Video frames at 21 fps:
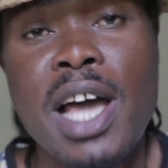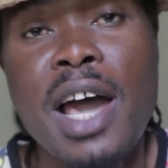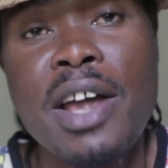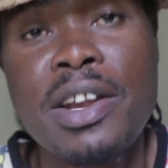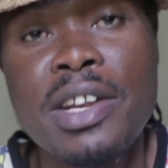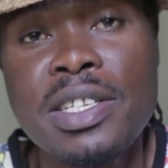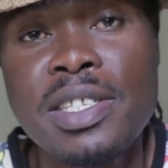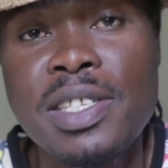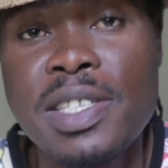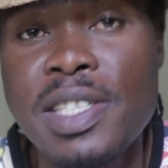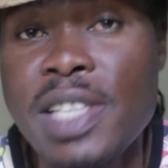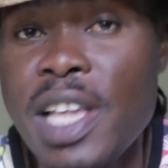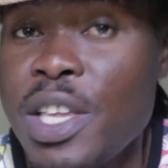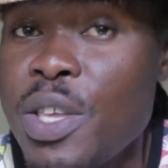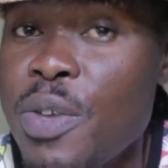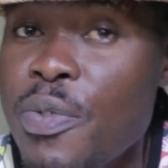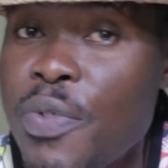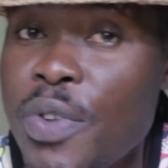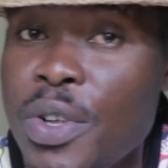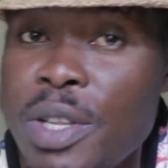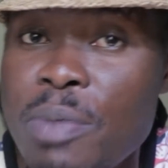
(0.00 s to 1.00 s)
Arins, thank
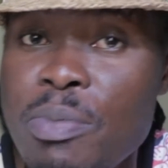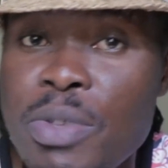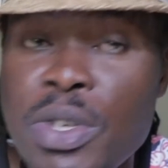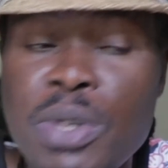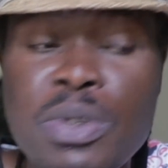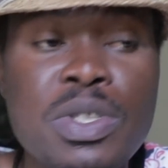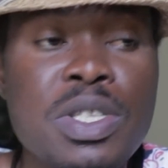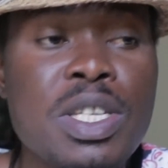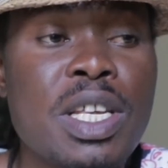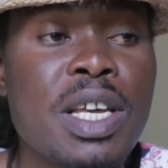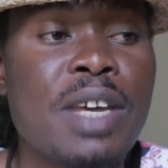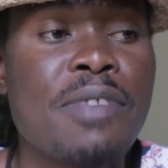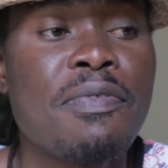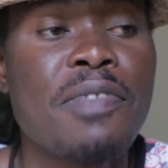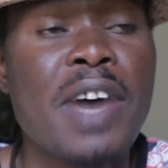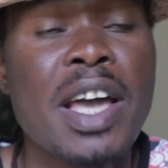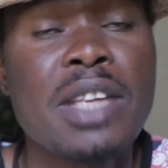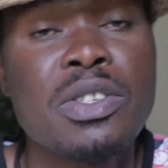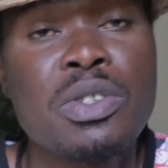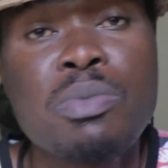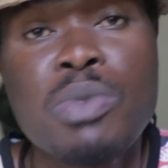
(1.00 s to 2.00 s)
you for the music.
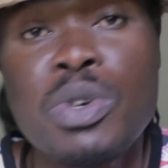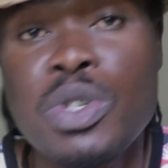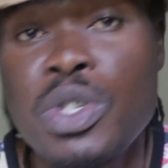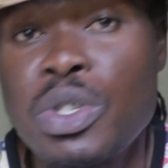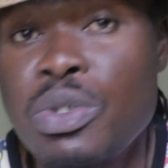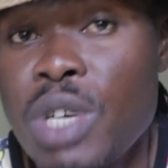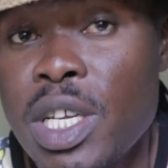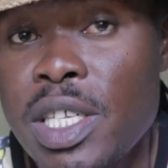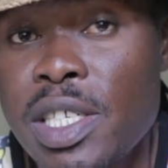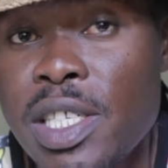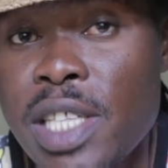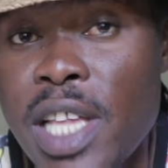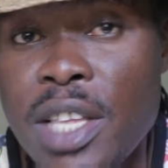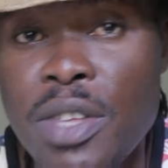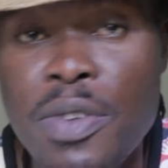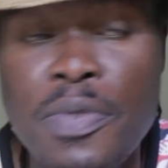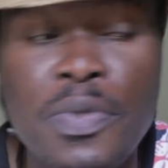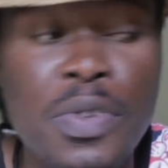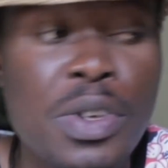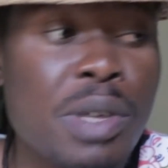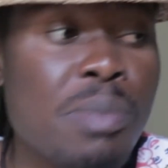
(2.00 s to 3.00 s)
Fizal Mostrixx, thank
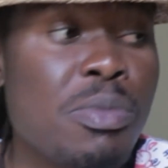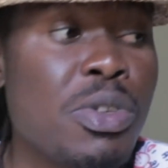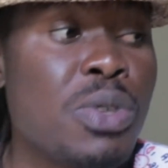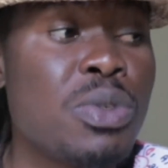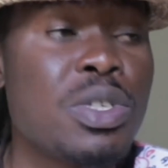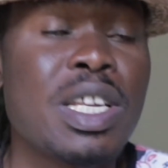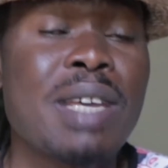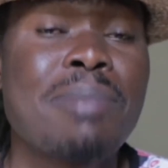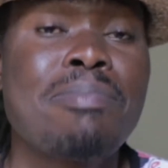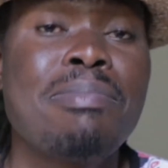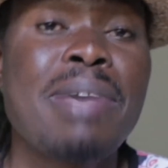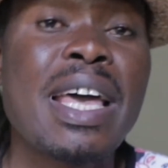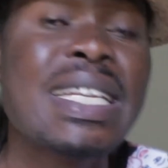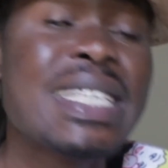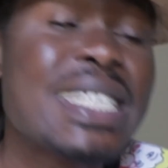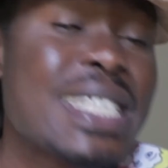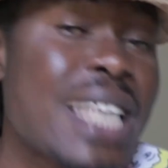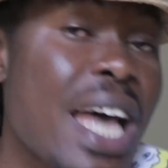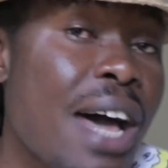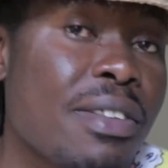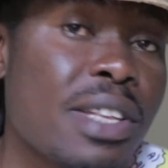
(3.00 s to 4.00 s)
you for the music.
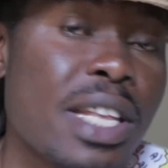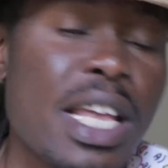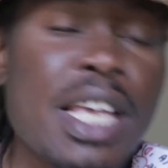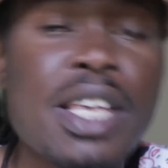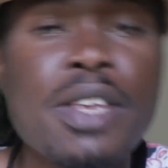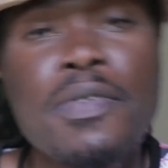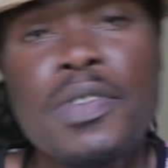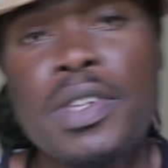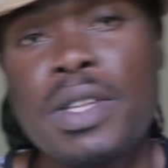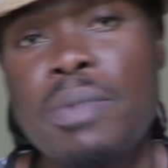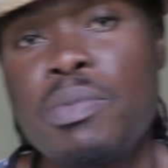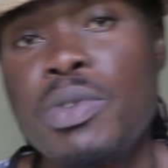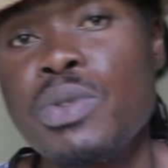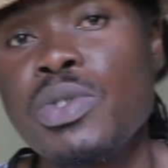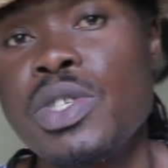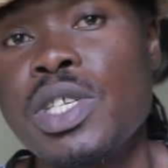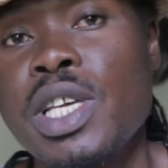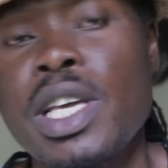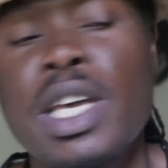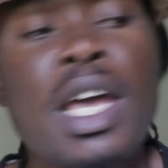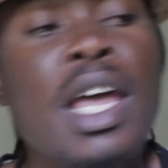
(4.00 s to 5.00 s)
Bensound, thank you for the
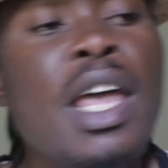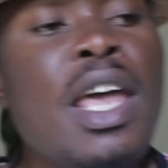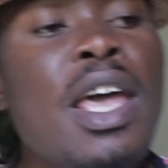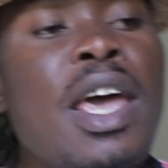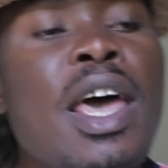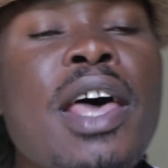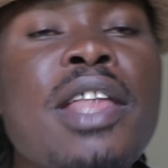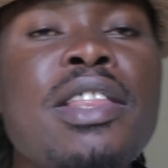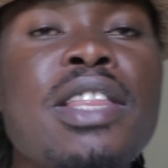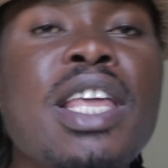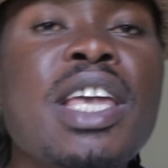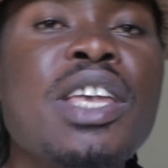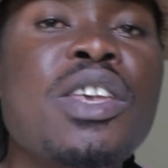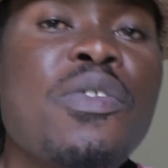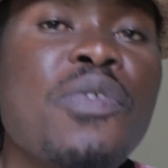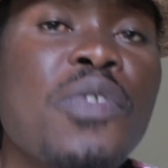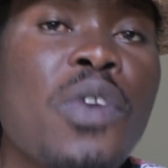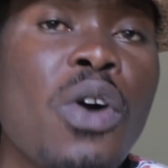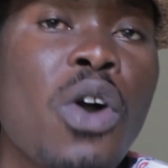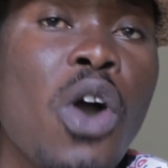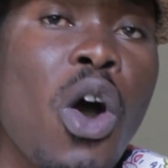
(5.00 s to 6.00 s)
music. Thank you
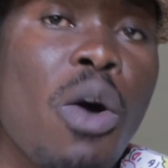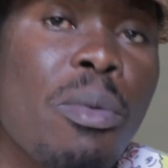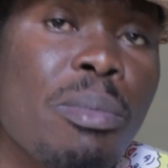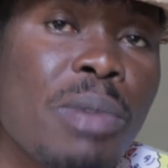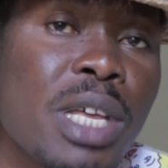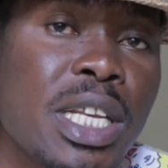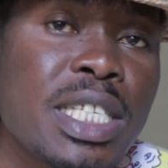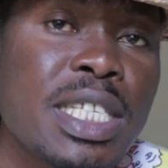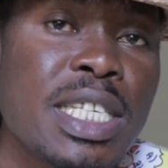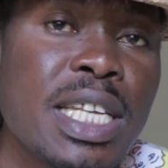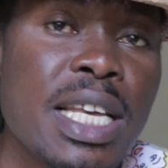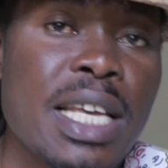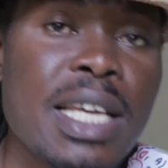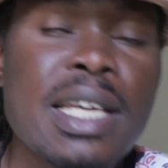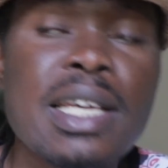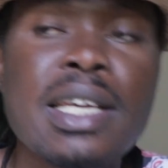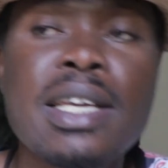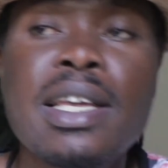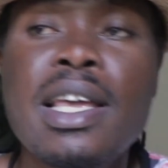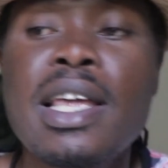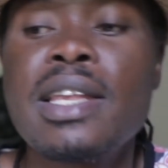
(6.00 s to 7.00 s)
for
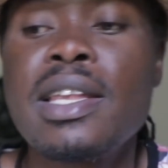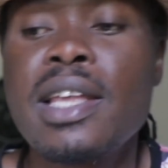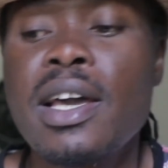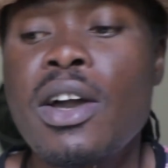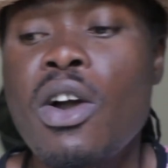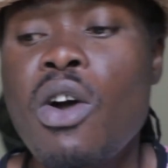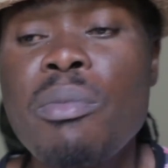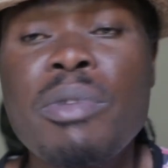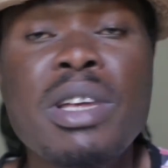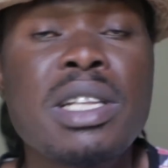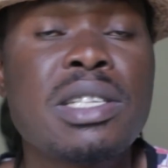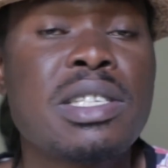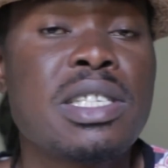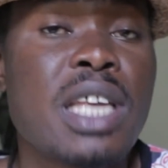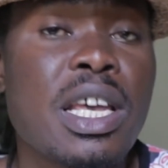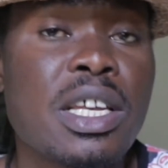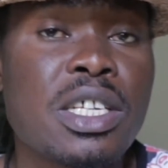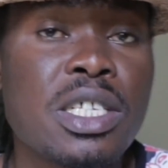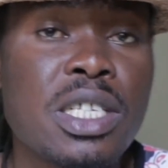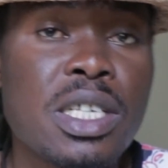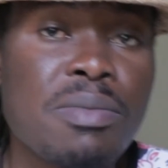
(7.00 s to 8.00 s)
commenting in the comment
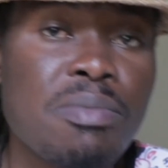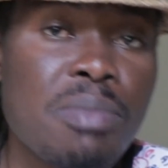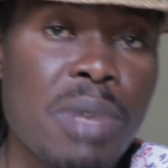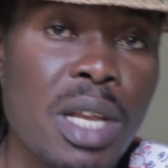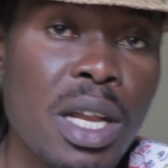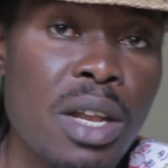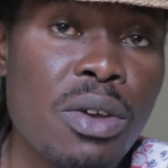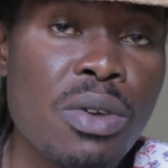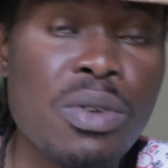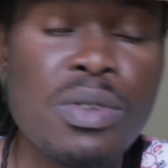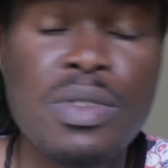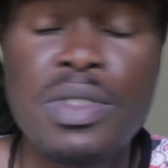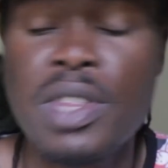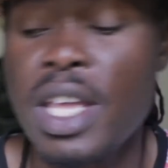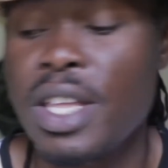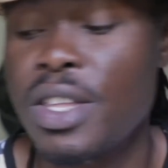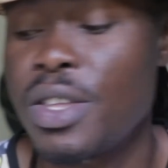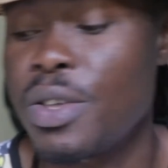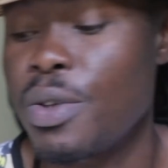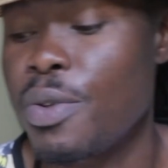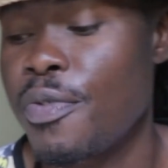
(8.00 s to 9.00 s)
section below.
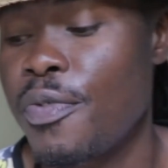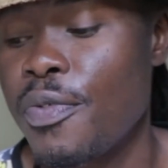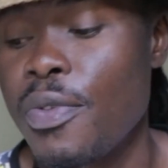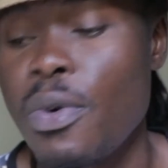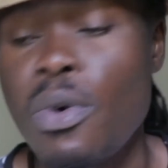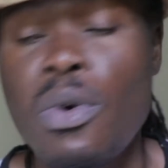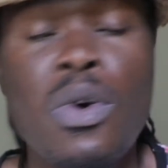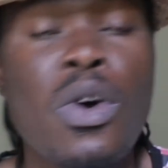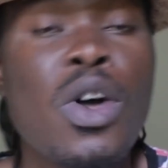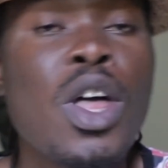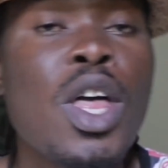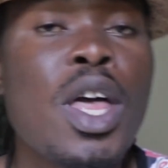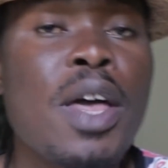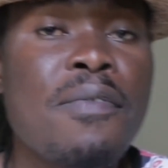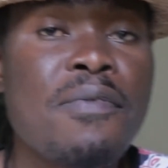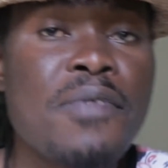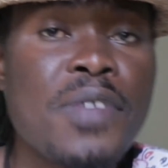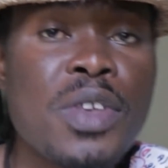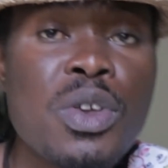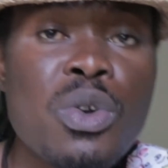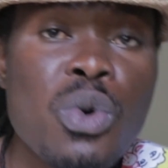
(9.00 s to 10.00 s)
Thank you for
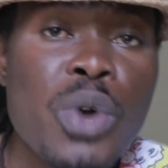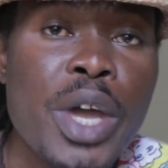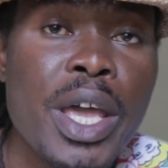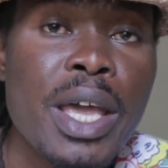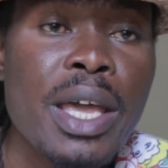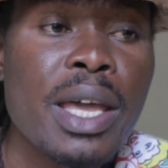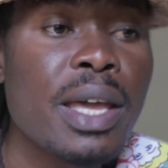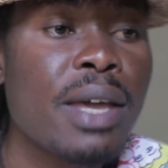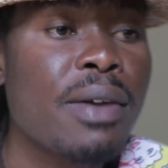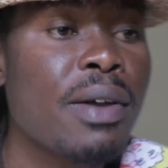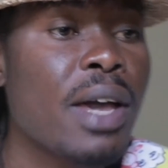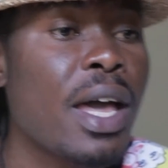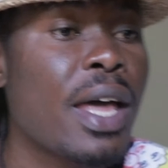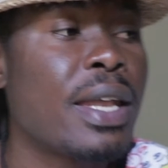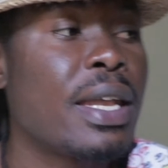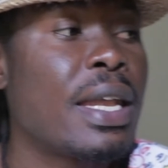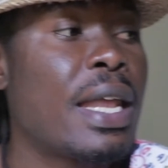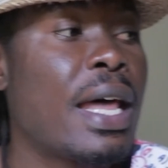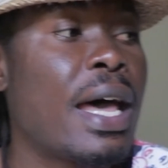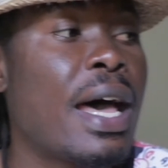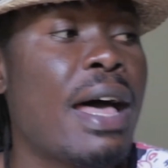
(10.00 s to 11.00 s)
viewing,
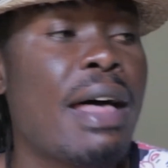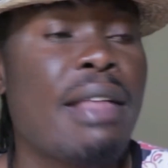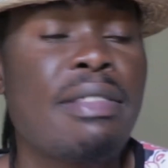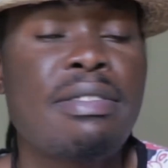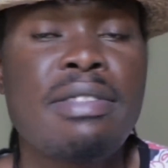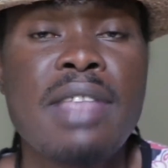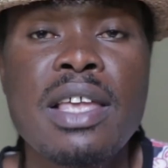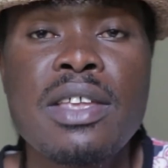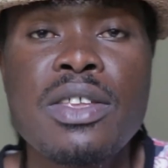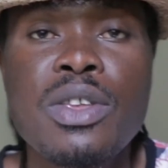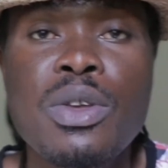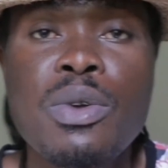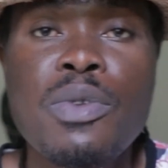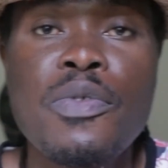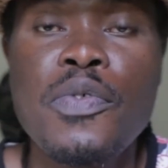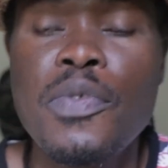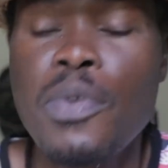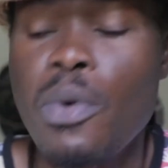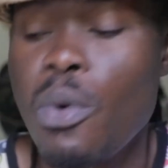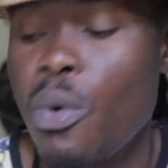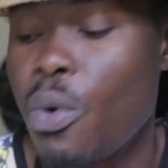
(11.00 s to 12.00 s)
and thank you
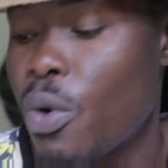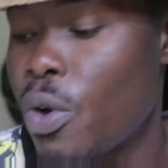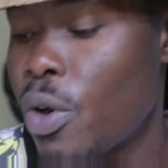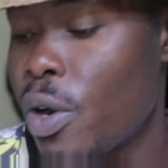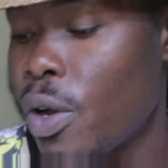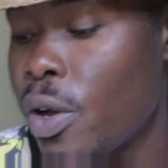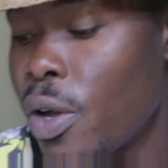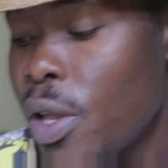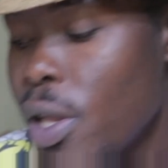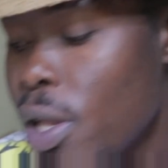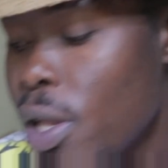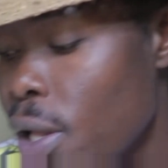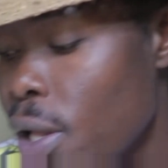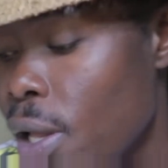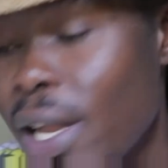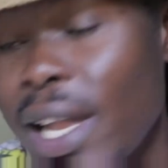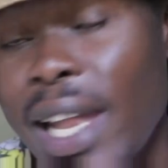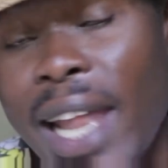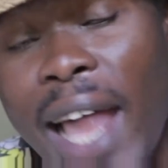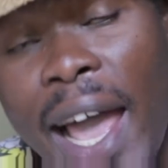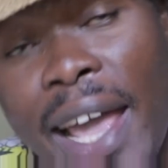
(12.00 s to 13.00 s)
for
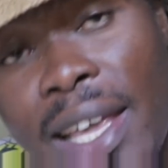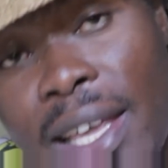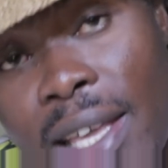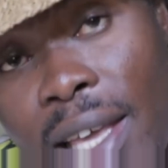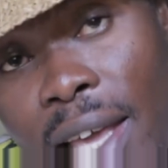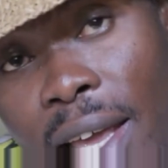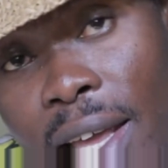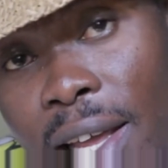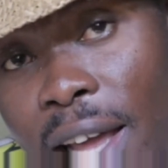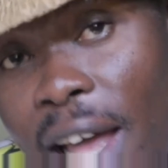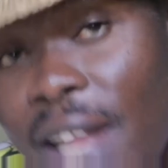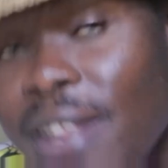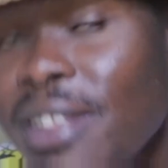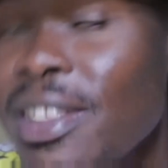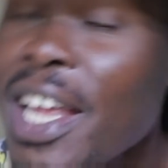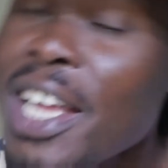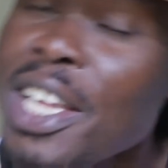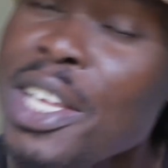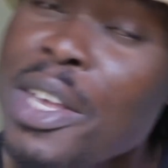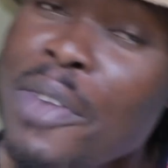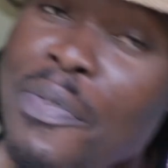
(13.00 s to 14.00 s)
liking, and
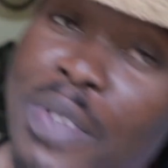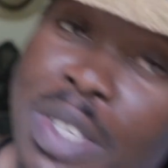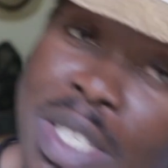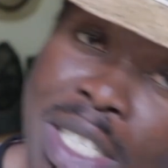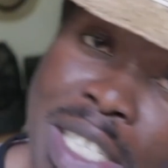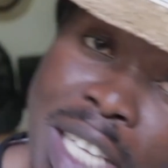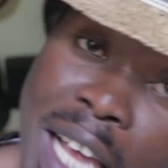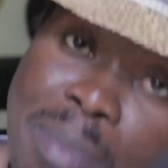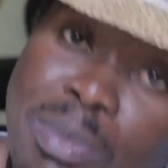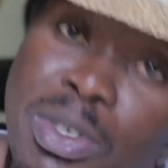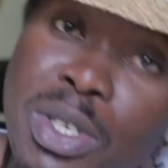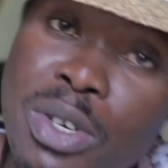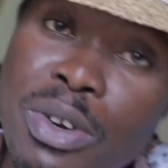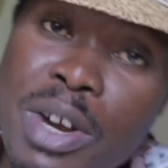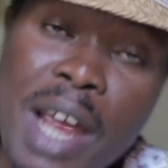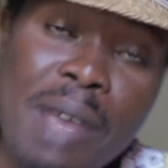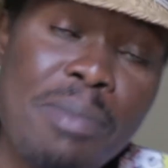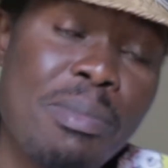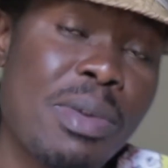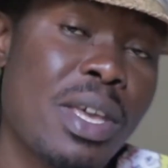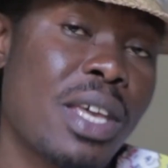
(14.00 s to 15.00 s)
thank you for
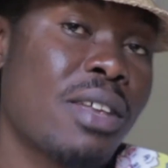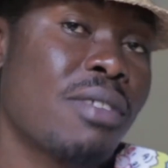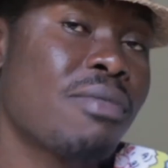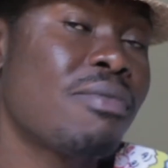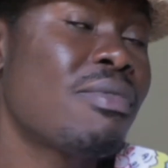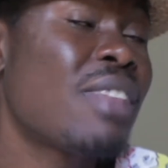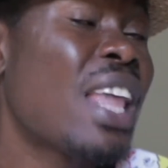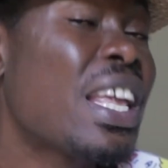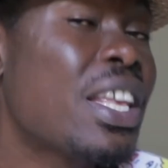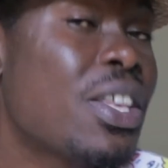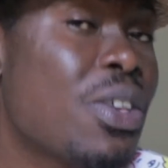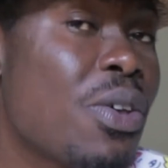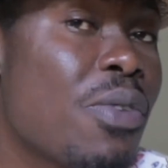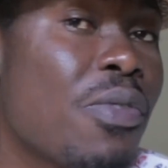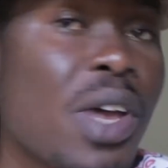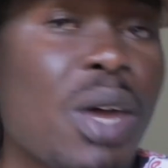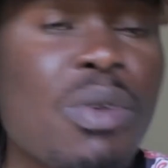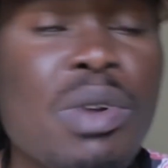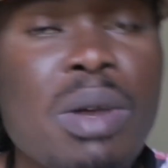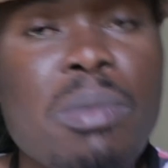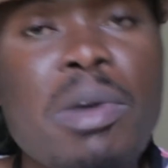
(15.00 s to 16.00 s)
subscribing. Thank you
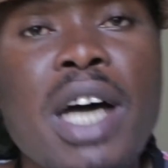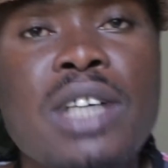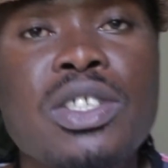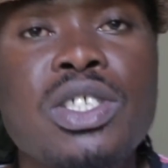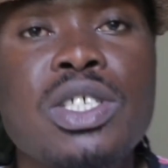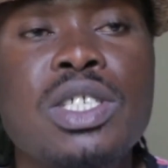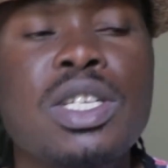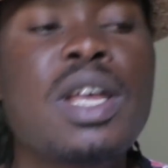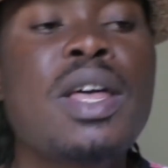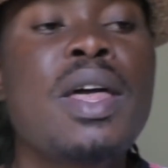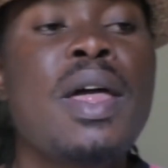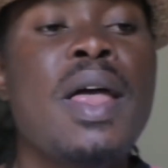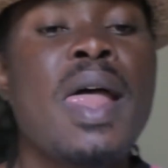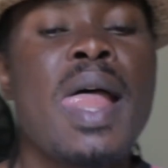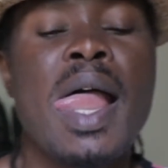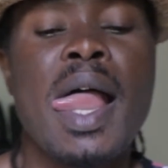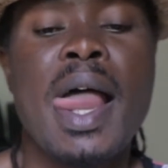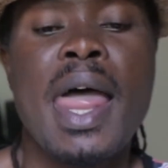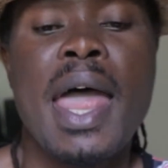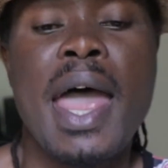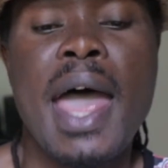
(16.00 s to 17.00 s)
very much.
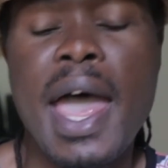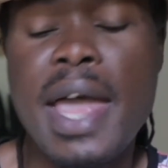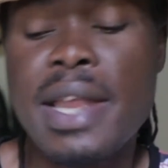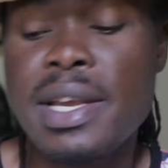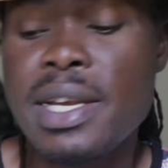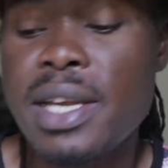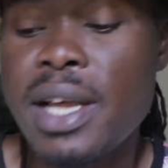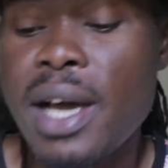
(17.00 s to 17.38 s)
And